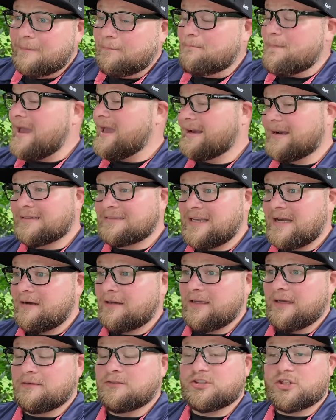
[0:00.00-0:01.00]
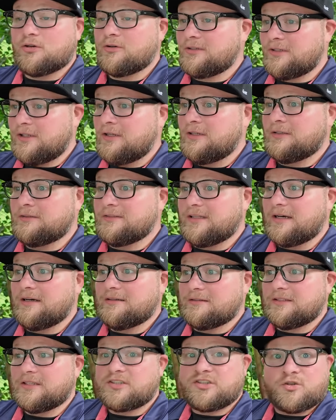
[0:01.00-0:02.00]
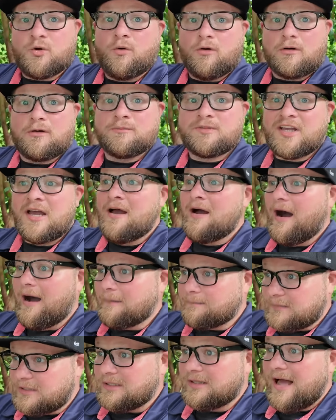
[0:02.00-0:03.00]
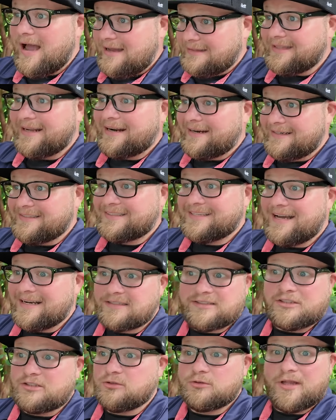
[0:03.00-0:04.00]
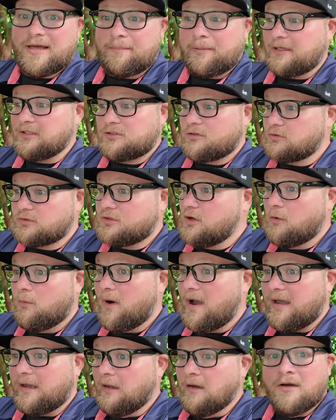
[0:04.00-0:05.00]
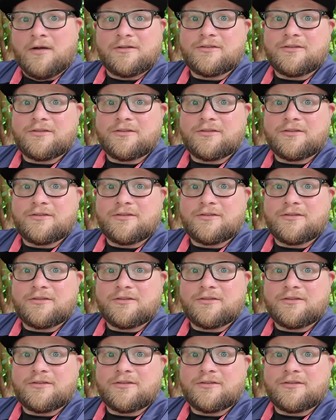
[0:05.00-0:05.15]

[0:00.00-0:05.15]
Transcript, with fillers: man, I'll tell you, during the, the, the storms, I'm glad that I decided to do that because there was no way.